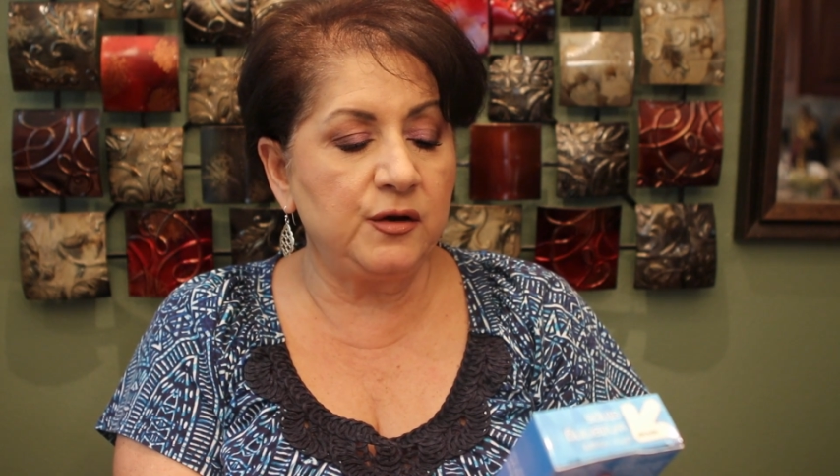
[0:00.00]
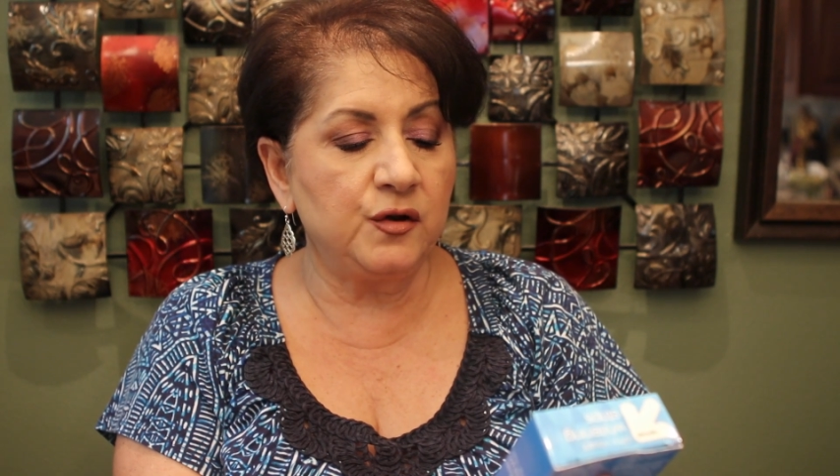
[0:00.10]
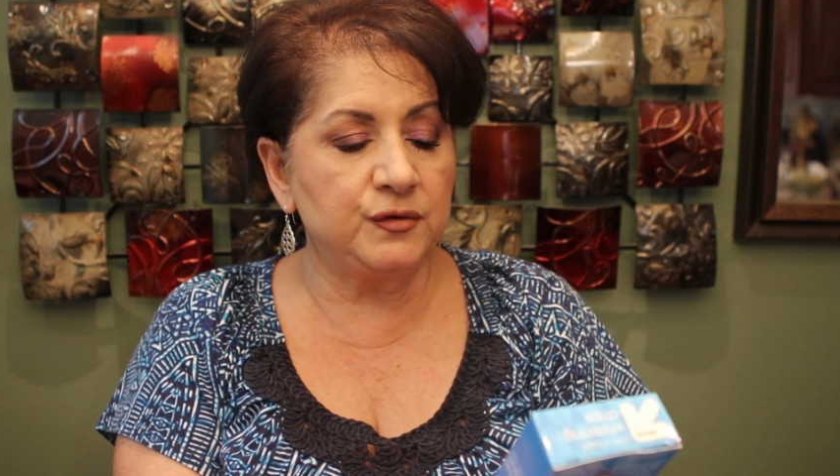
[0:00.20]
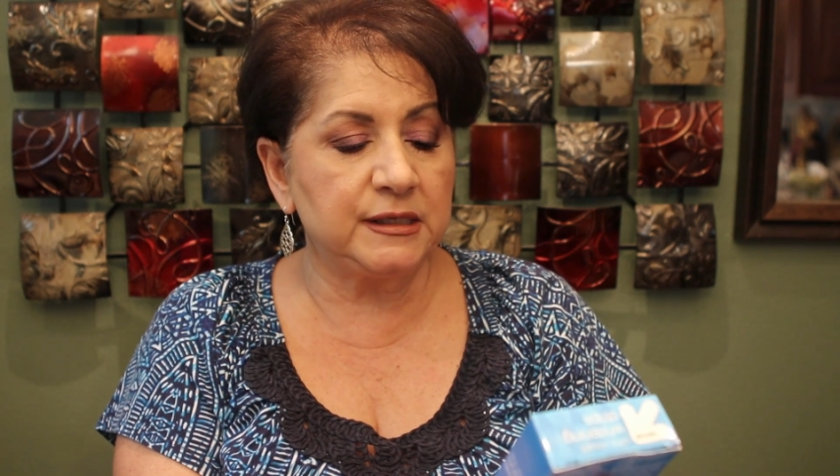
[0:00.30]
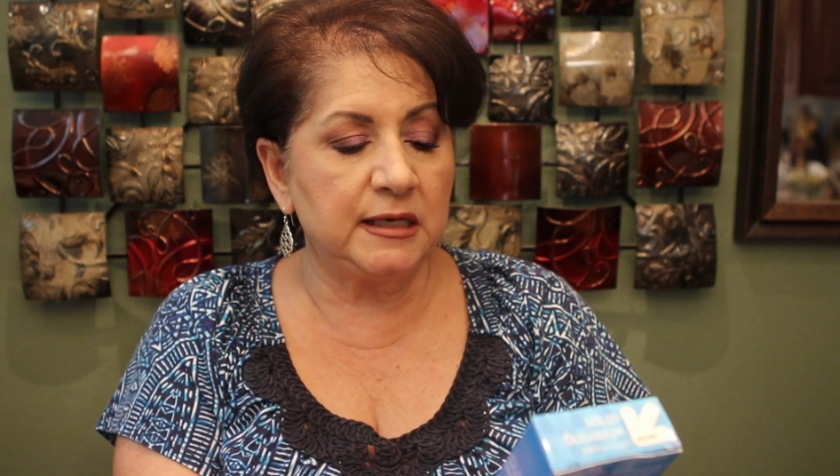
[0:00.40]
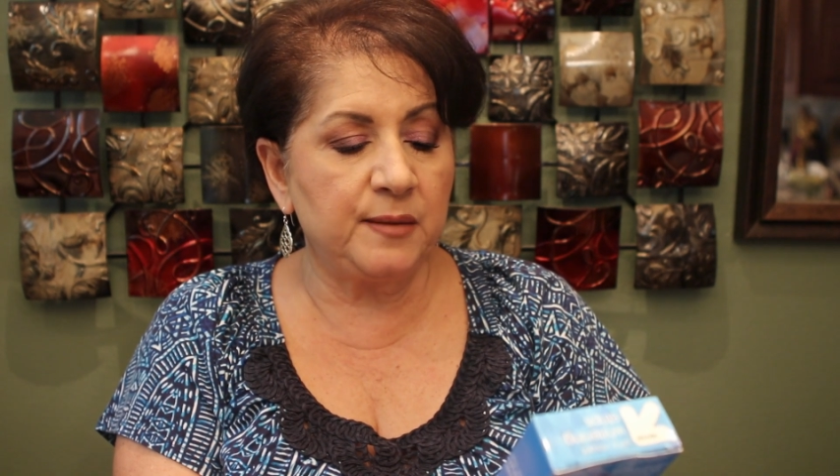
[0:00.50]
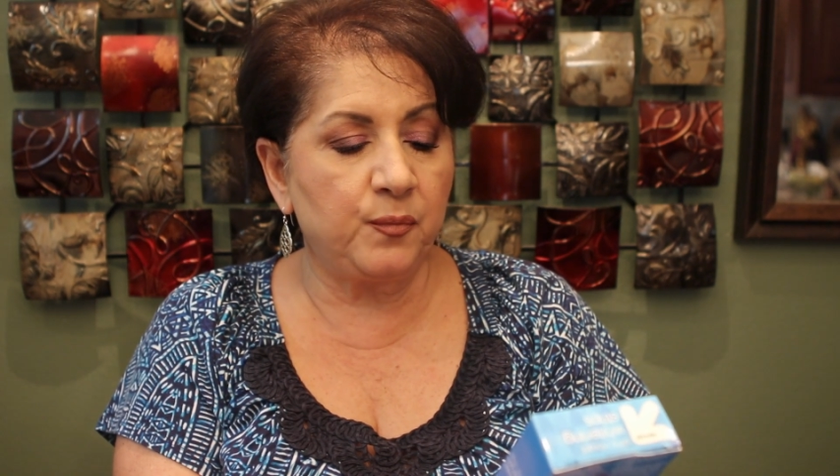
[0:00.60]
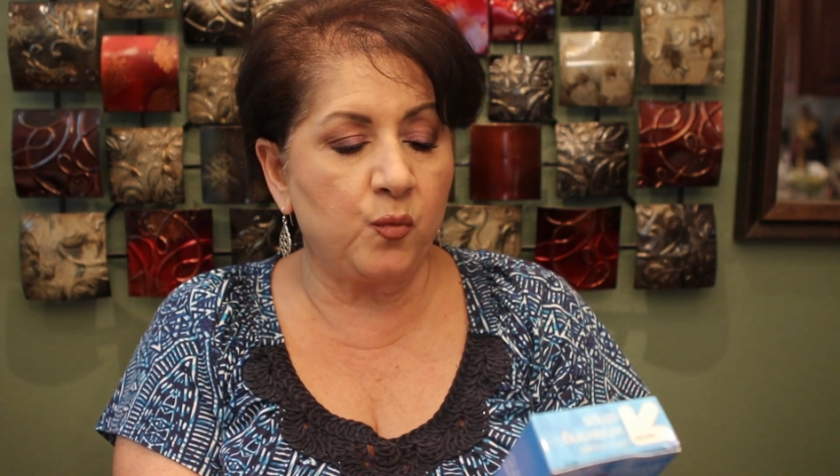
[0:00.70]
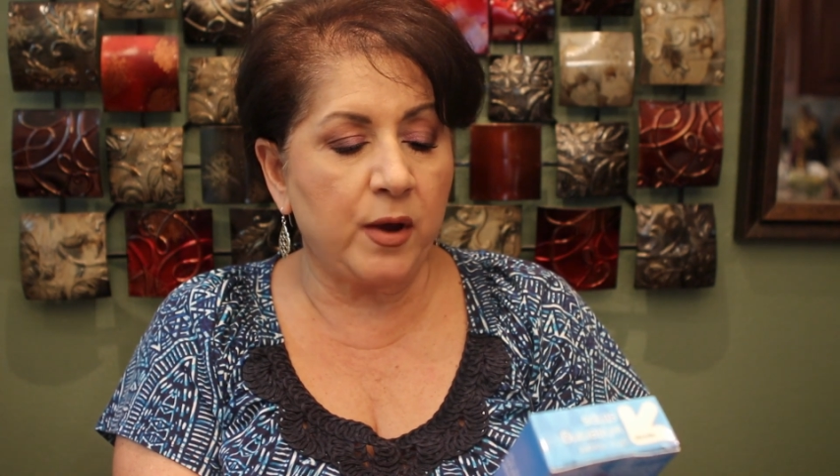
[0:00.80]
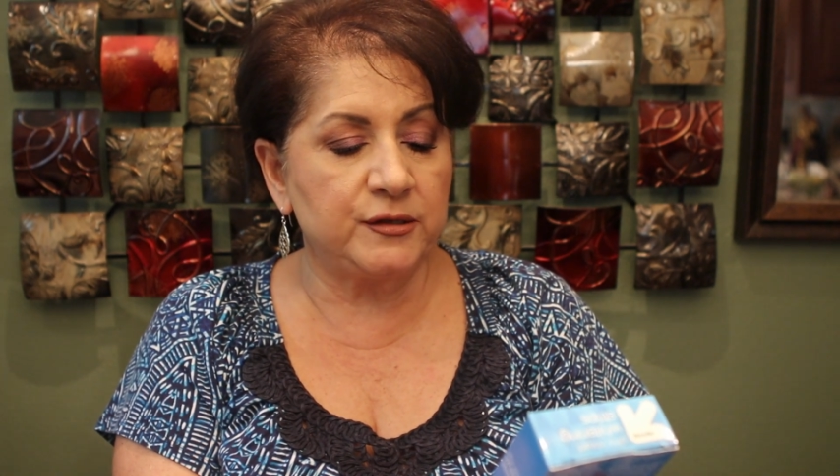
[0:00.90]
no
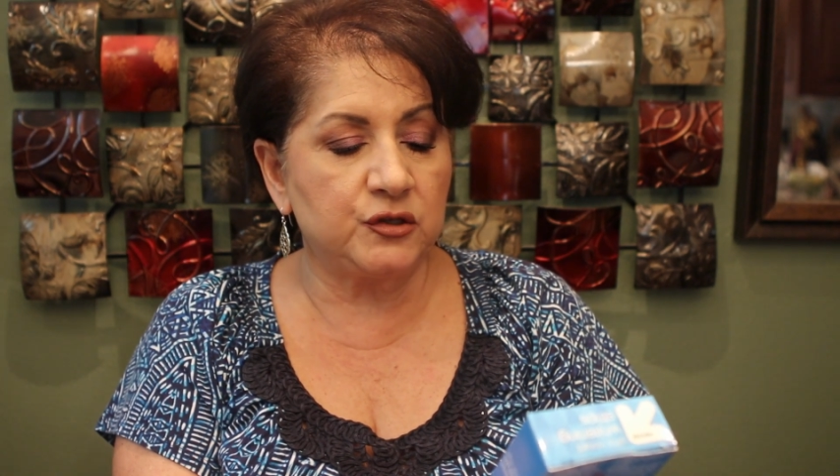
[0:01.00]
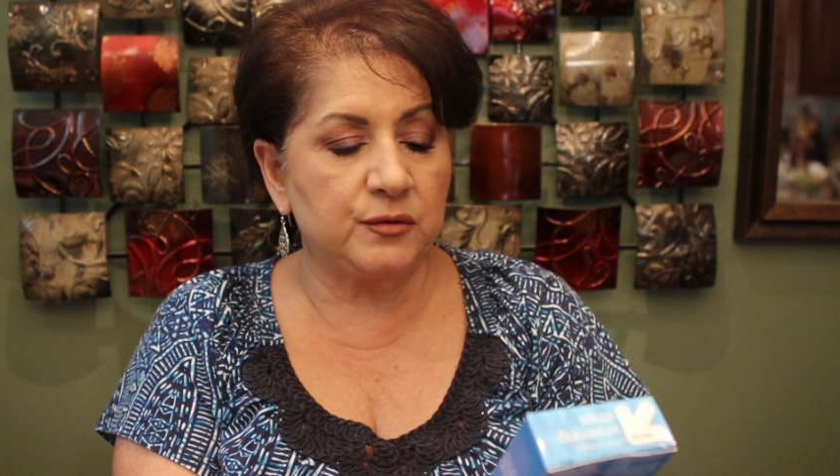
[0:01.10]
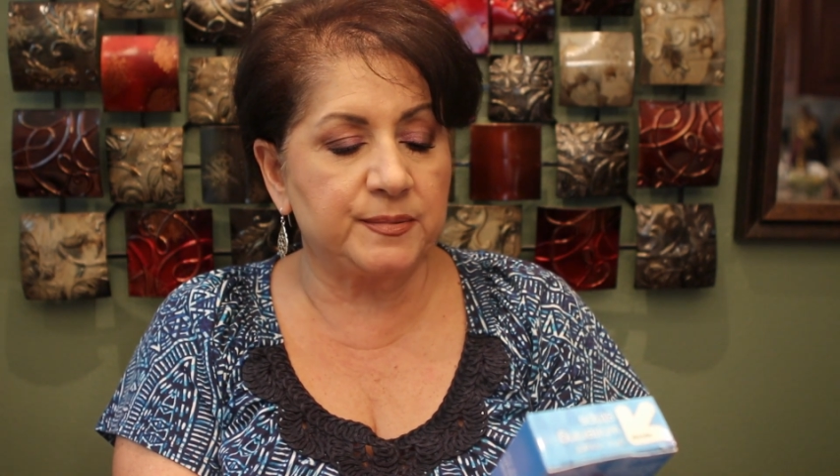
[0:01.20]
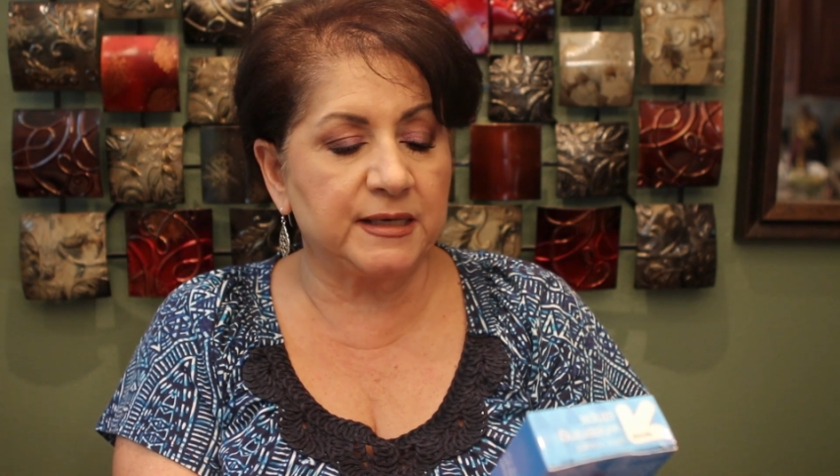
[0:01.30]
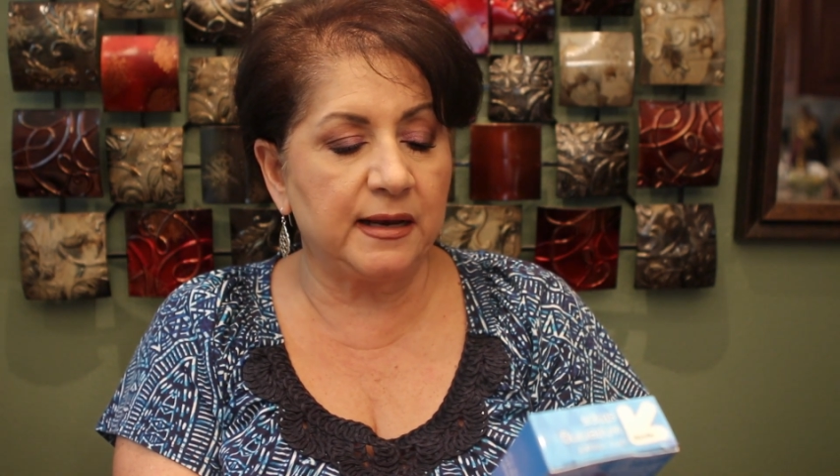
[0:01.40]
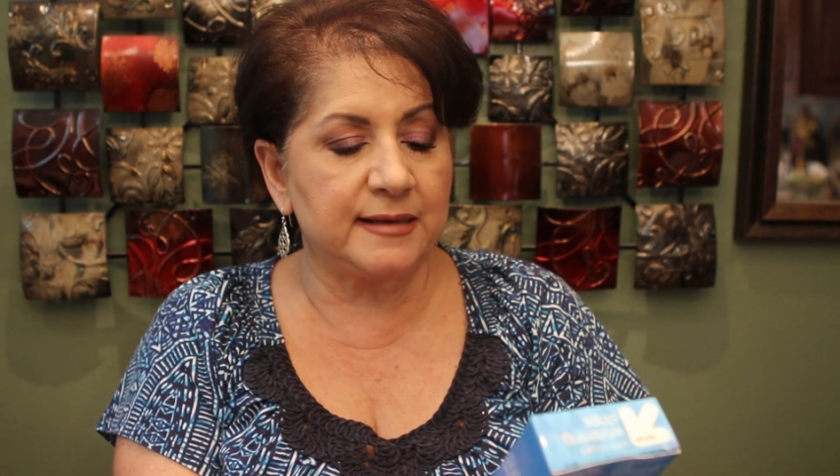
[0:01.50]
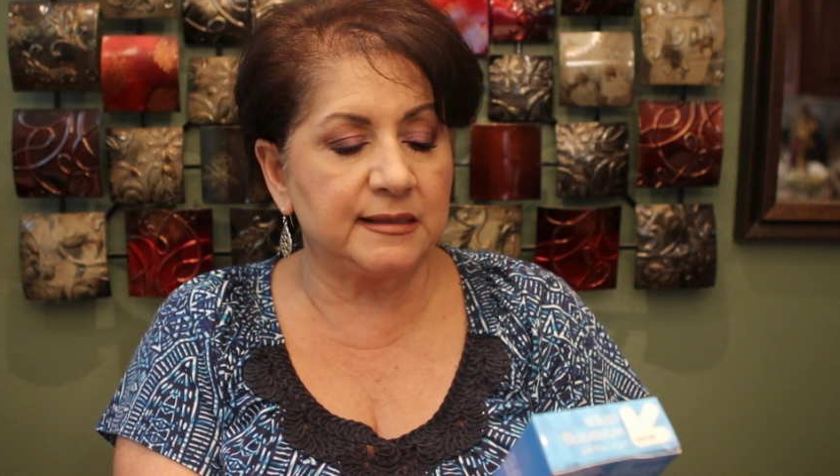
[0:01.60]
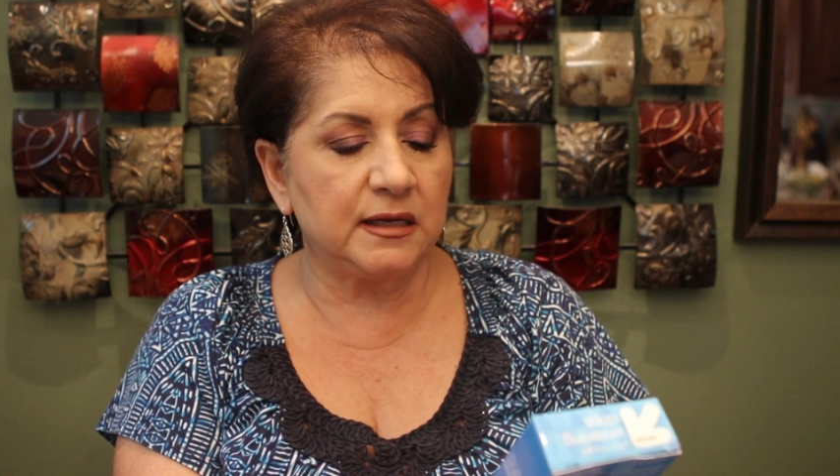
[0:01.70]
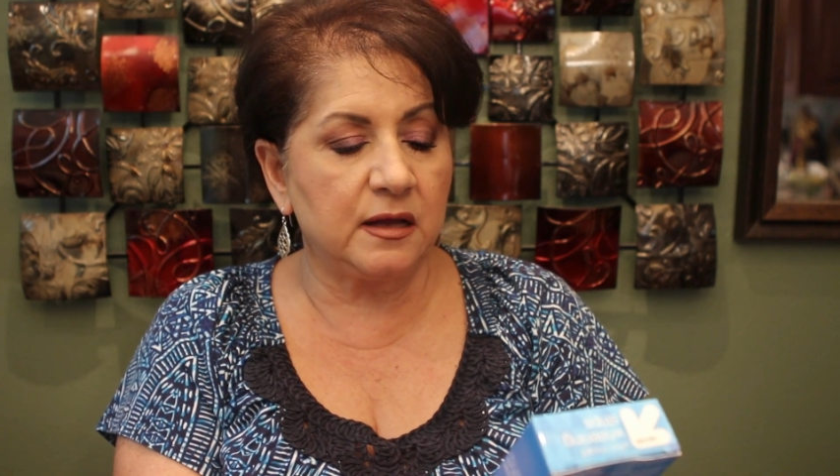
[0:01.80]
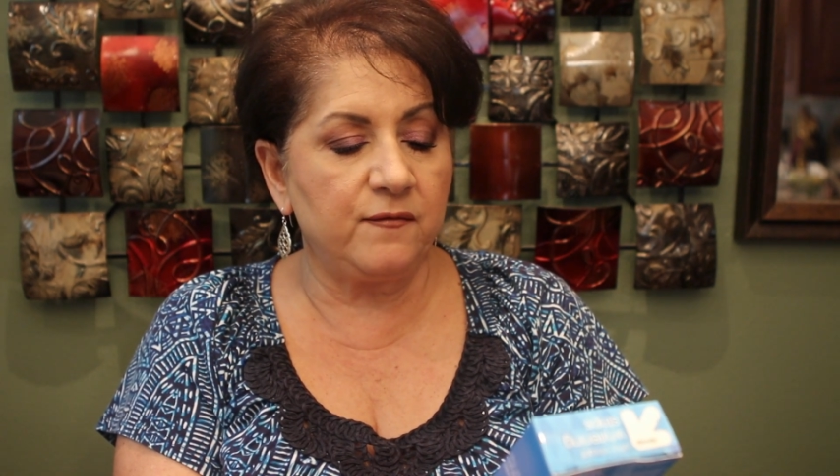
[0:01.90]
slip white strips,
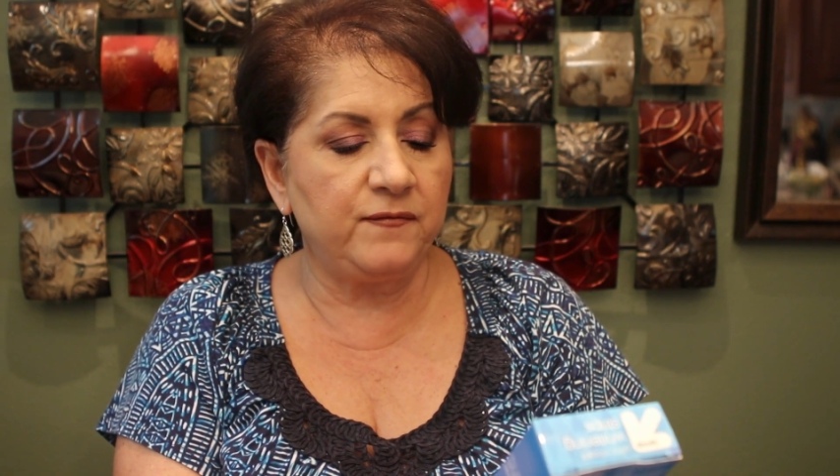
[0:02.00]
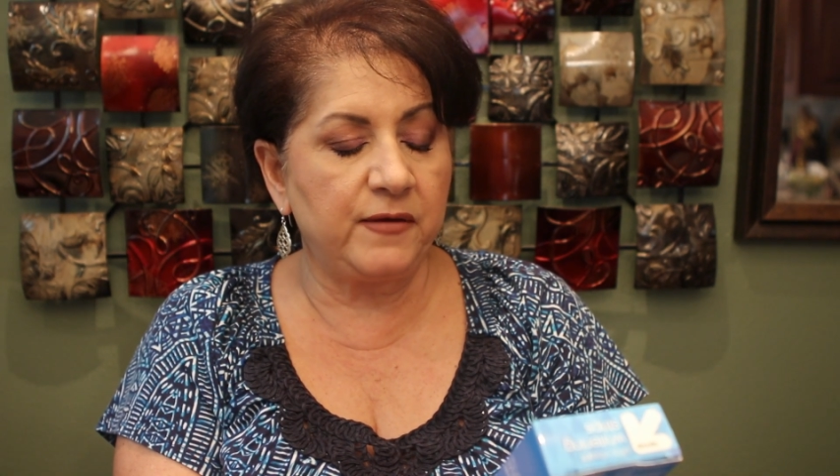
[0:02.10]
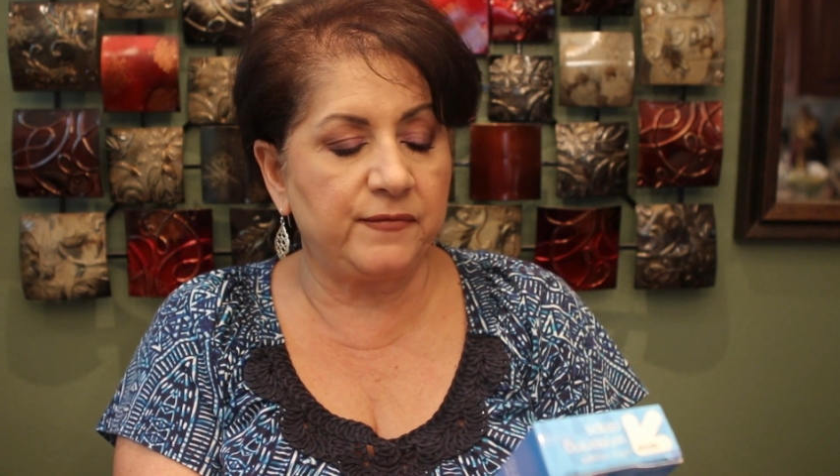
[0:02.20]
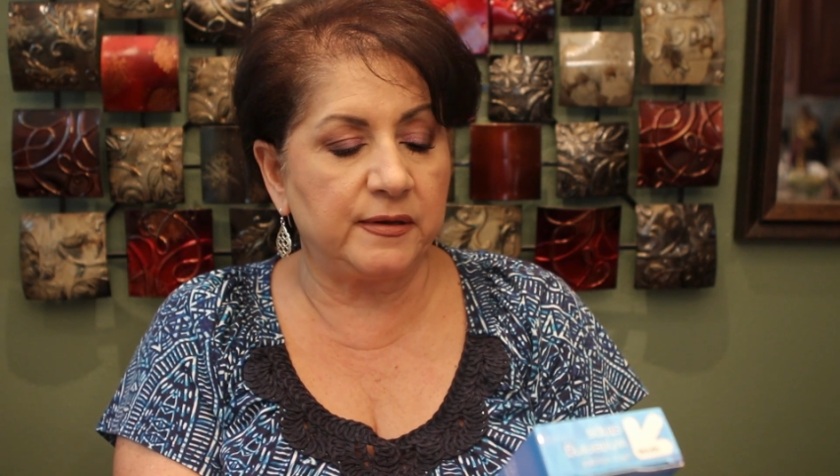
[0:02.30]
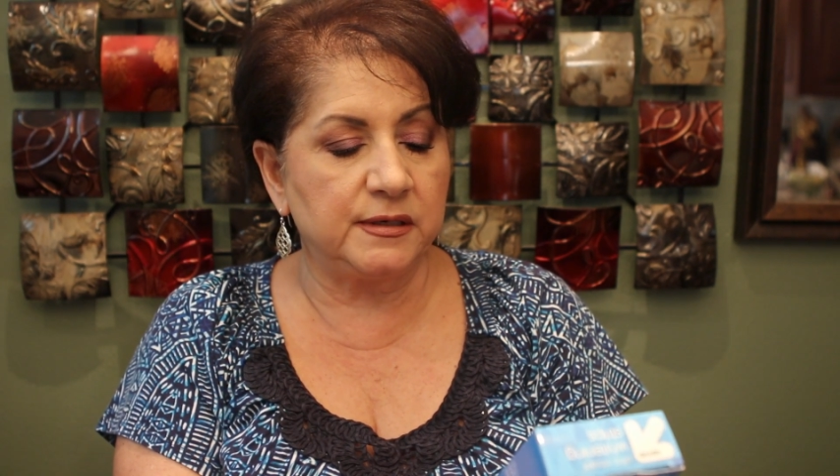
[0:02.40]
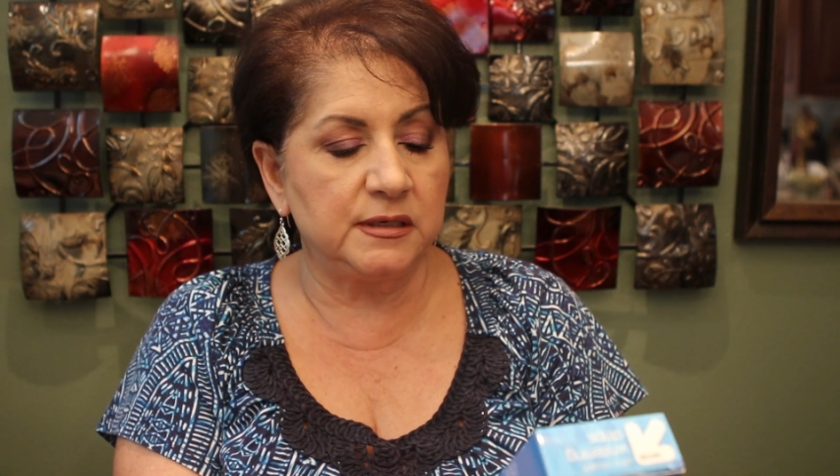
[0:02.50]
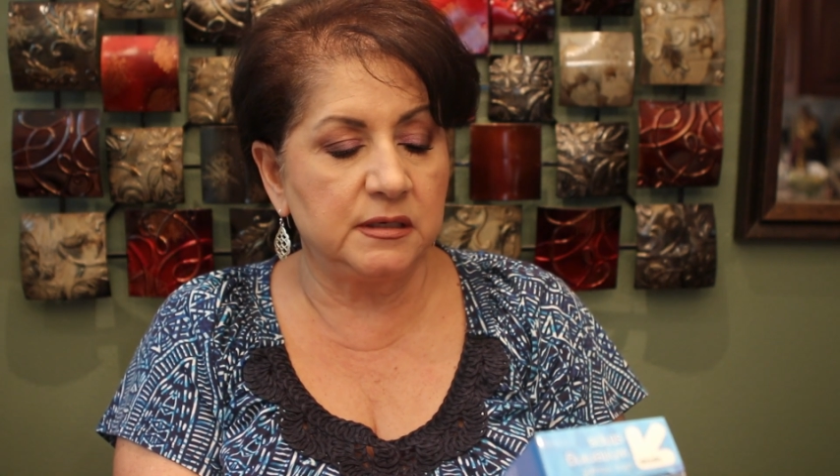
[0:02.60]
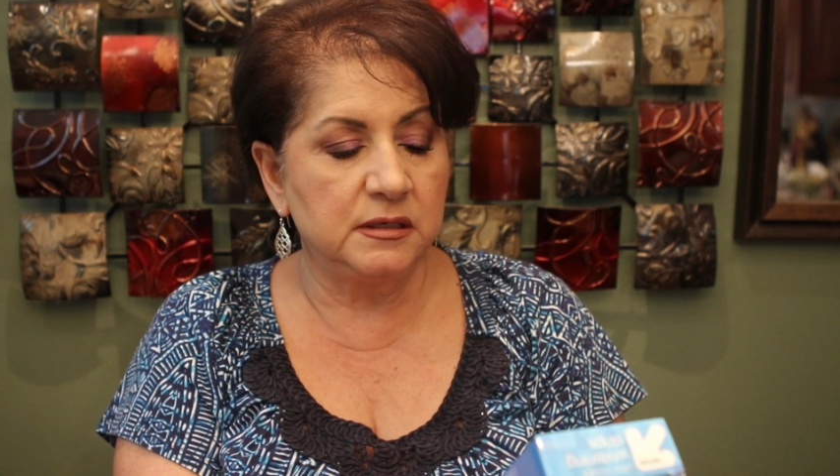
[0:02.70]
classic vivid.